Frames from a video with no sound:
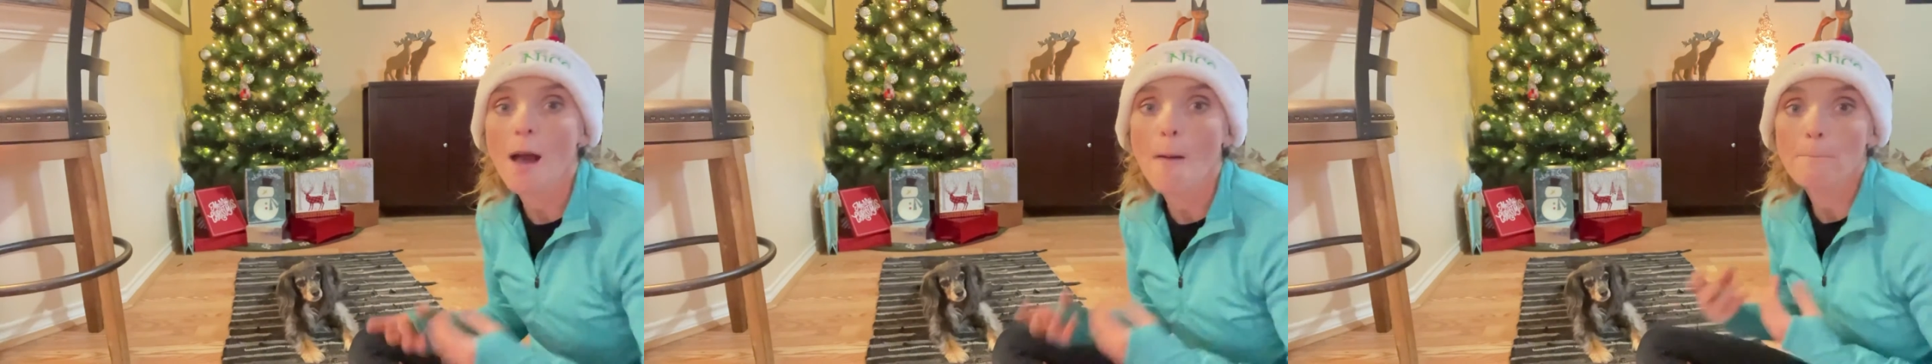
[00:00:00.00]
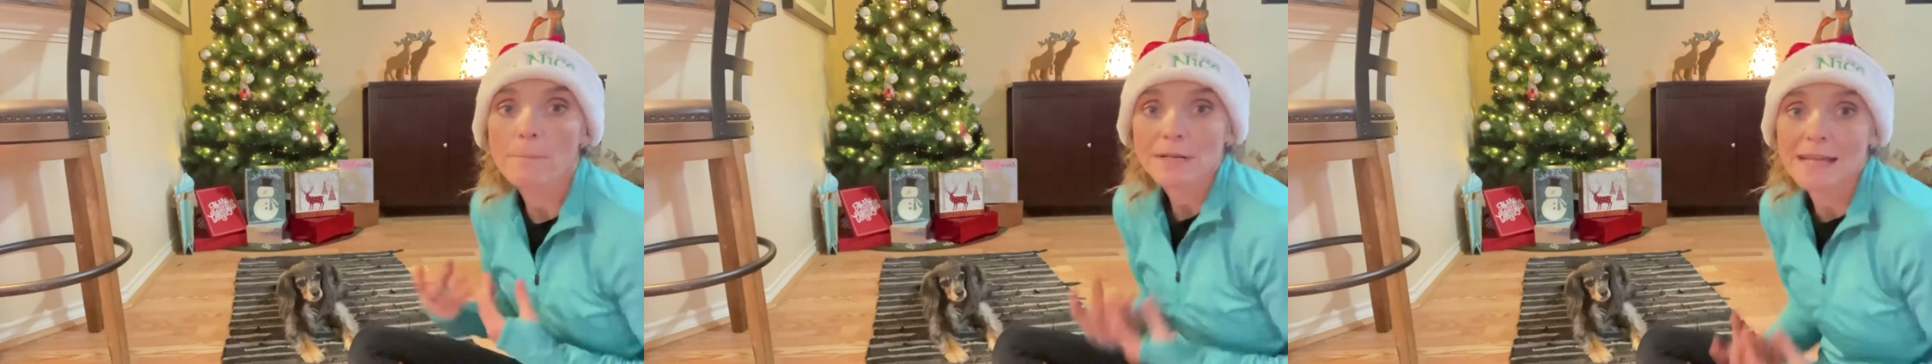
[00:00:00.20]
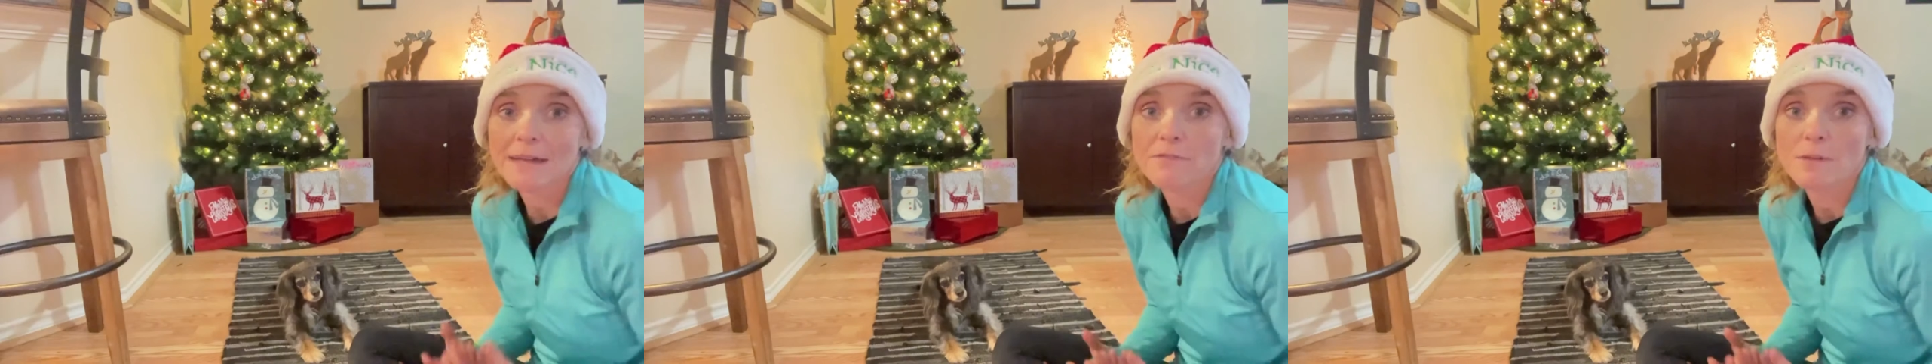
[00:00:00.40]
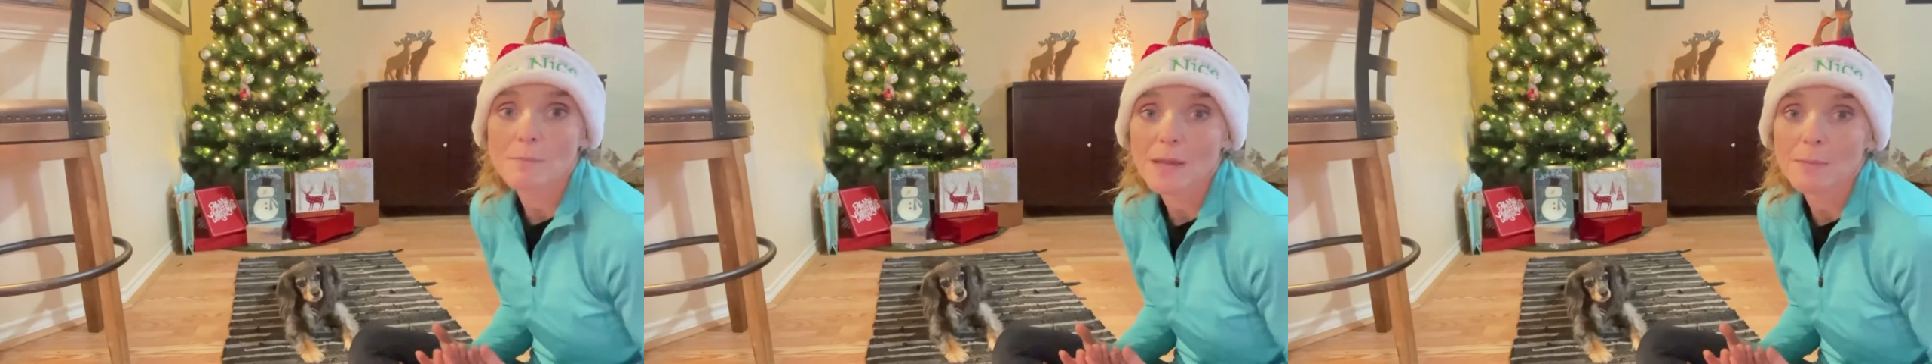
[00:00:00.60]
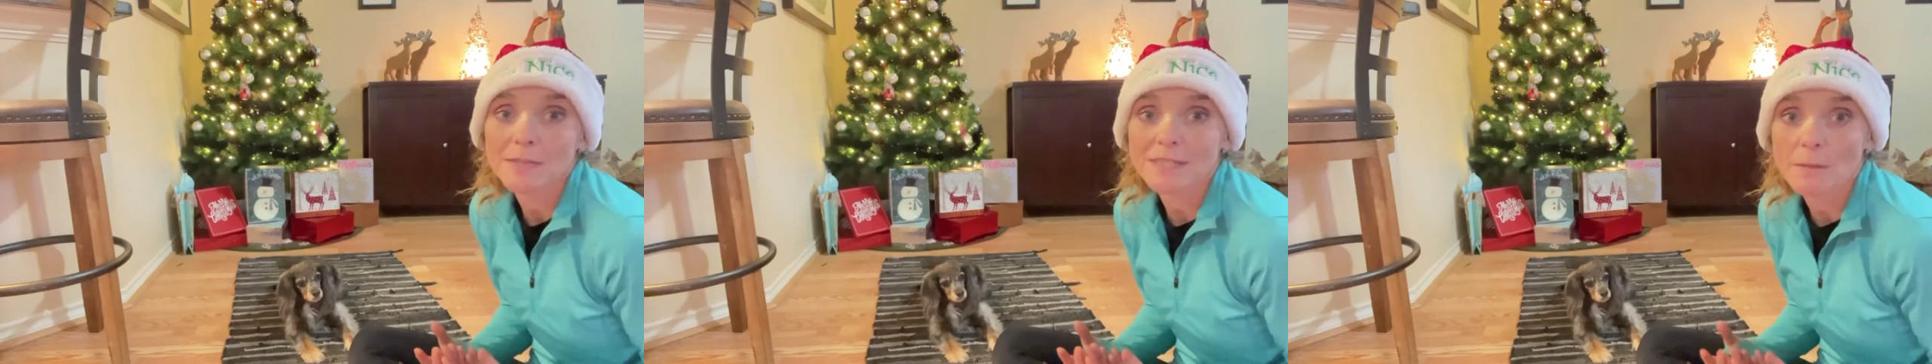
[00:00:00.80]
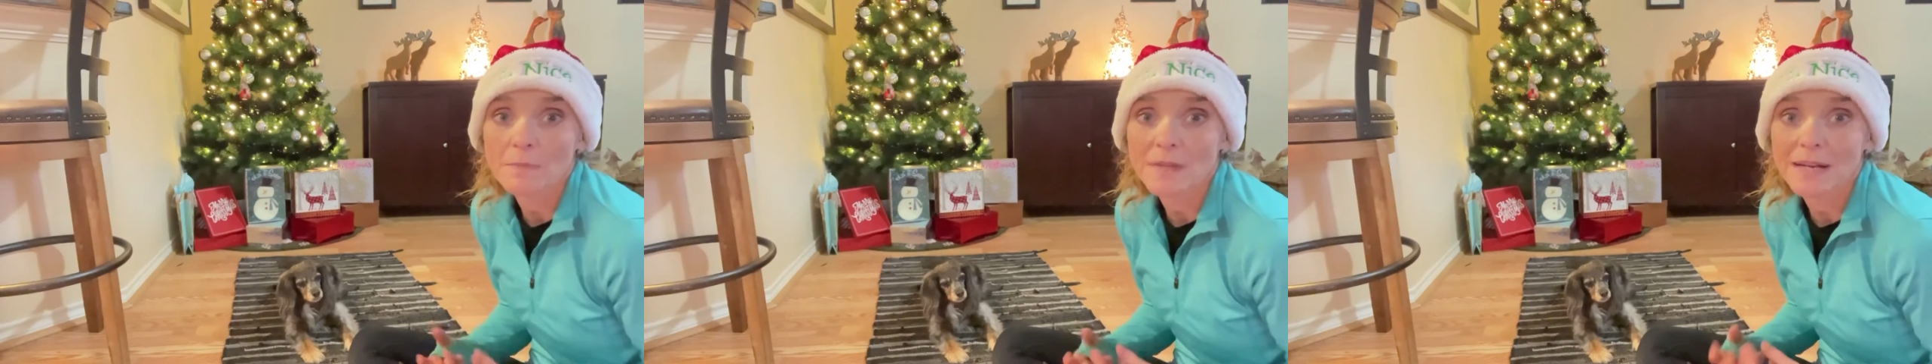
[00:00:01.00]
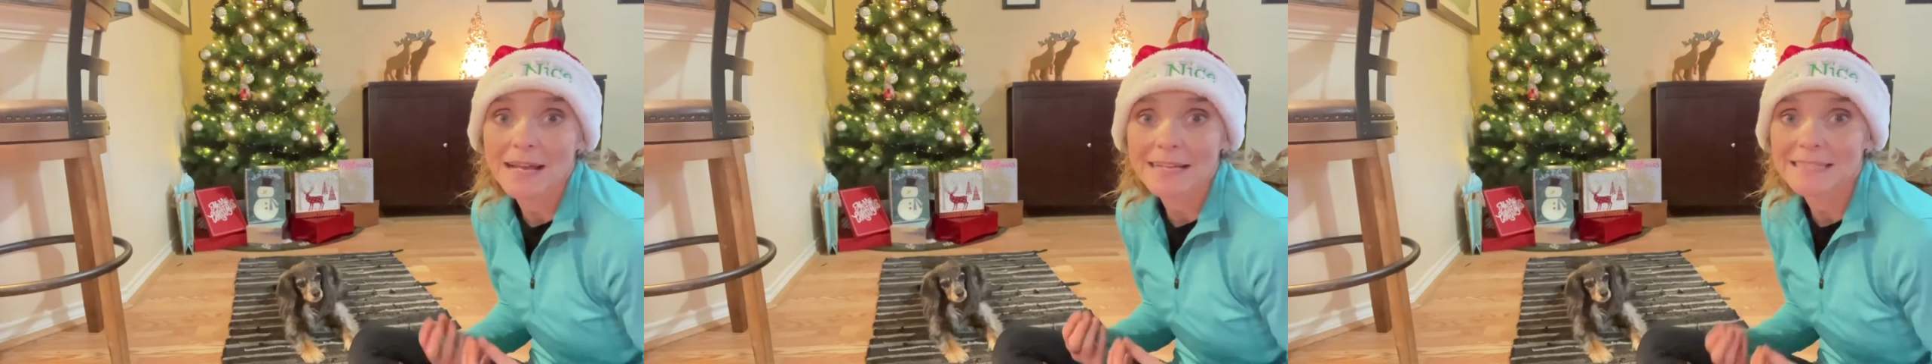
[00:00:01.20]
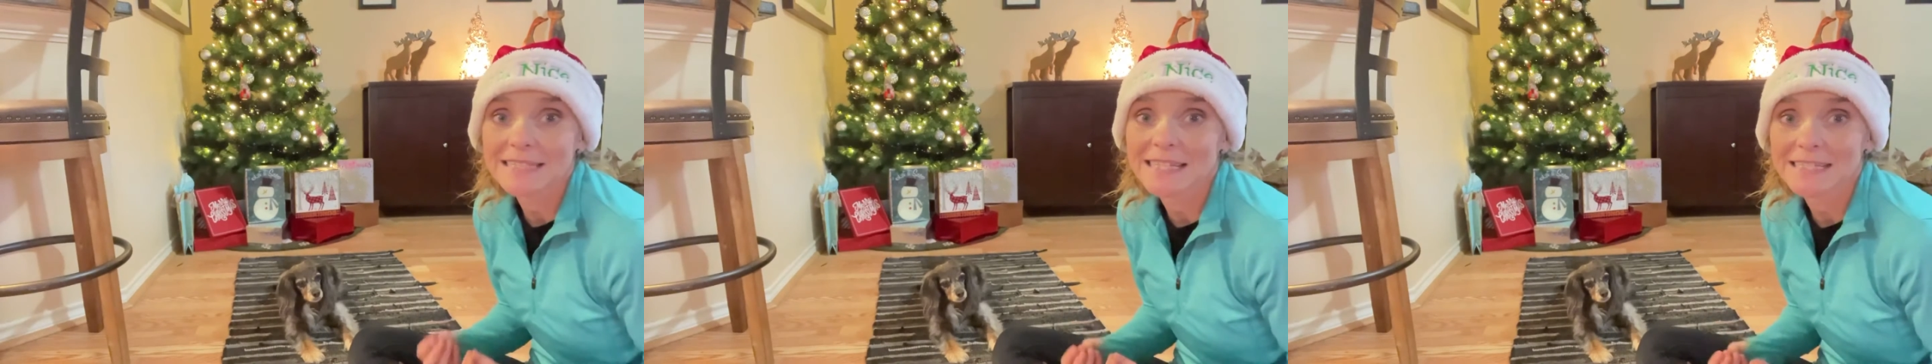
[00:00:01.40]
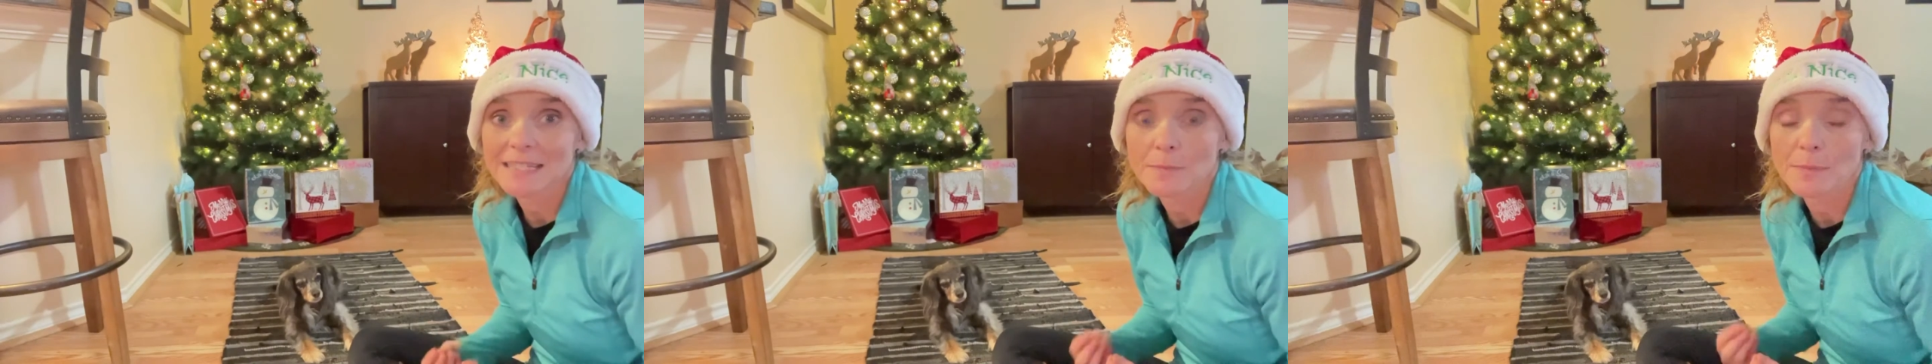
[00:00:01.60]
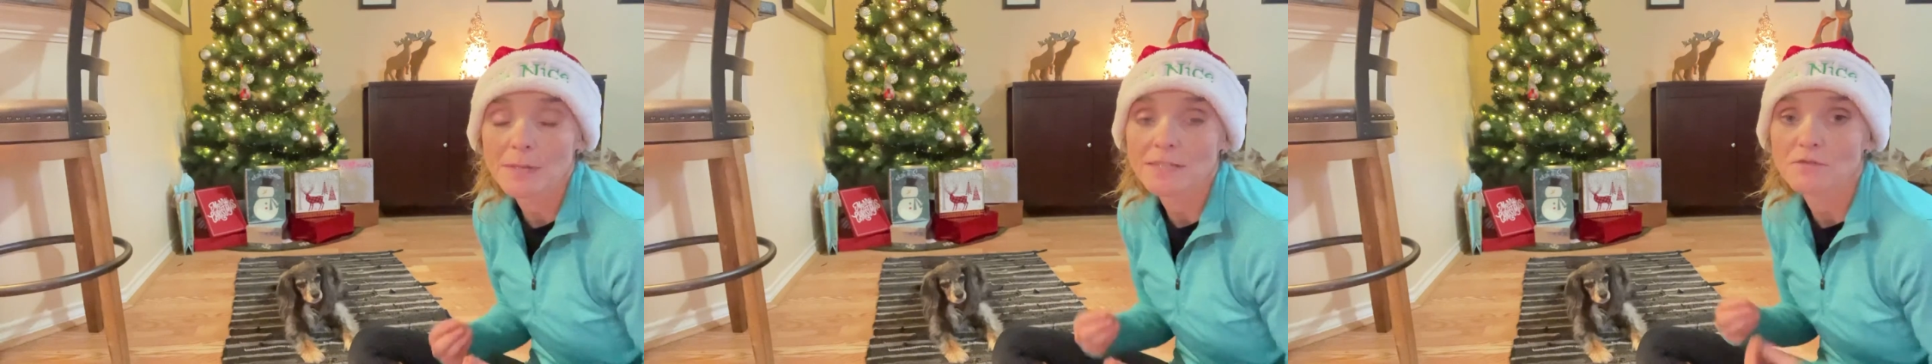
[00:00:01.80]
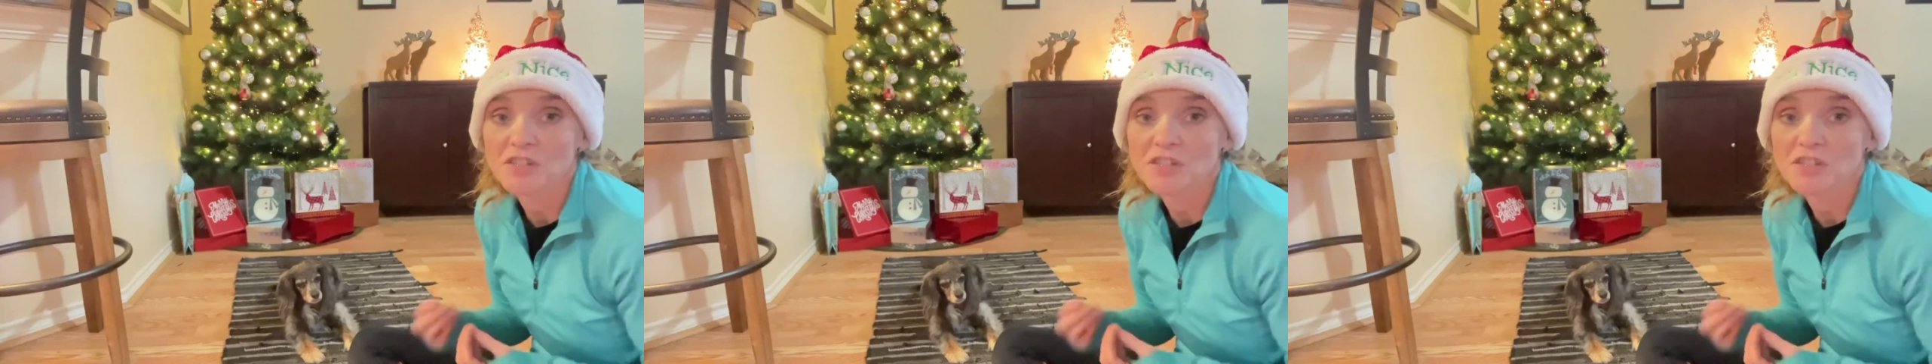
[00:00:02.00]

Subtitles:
but get them maybe something like a tasty piece